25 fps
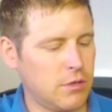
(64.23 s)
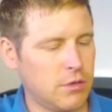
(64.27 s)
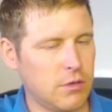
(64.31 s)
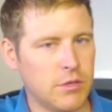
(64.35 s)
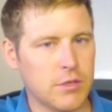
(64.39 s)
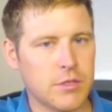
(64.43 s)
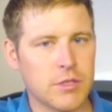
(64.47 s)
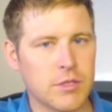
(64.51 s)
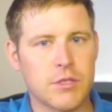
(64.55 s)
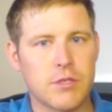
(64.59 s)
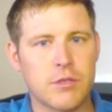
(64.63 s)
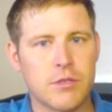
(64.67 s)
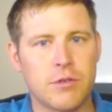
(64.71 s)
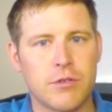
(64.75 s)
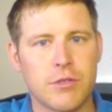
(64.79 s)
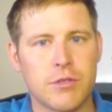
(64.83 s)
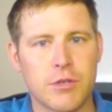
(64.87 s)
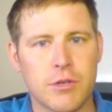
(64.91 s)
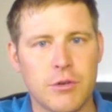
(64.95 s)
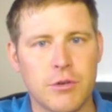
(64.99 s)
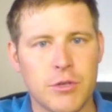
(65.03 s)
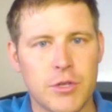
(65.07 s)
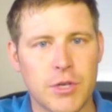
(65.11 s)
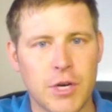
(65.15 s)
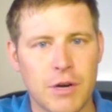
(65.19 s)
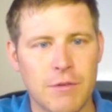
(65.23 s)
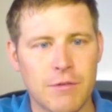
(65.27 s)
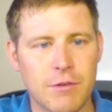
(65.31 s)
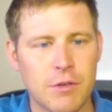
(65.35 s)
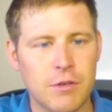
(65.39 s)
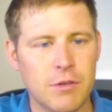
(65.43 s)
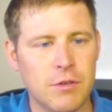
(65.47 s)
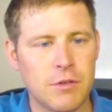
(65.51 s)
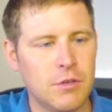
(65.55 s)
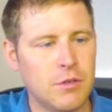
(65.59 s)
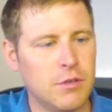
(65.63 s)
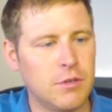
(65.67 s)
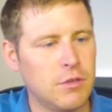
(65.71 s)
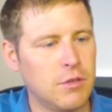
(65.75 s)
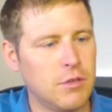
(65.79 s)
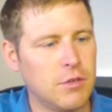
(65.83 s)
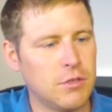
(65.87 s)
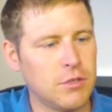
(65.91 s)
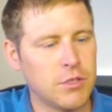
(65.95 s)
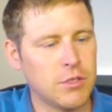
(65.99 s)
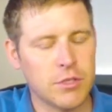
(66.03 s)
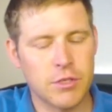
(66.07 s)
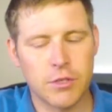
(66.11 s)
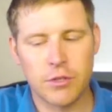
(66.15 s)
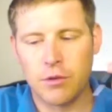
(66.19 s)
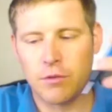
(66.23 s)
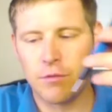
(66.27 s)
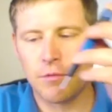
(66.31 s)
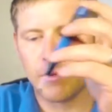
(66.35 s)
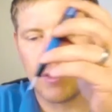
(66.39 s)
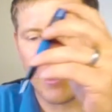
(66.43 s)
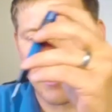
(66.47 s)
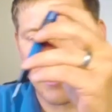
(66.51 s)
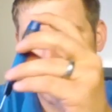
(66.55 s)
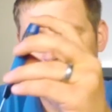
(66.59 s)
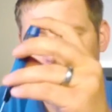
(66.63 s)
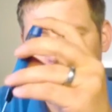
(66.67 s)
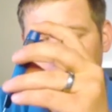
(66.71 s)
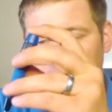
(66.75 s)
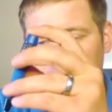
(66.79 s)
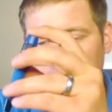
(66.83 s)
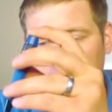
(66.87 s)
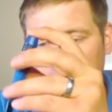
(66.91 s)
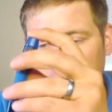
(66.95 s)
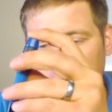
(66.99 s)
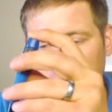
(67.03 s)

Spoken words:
is this little screwdriver, just a little flathead,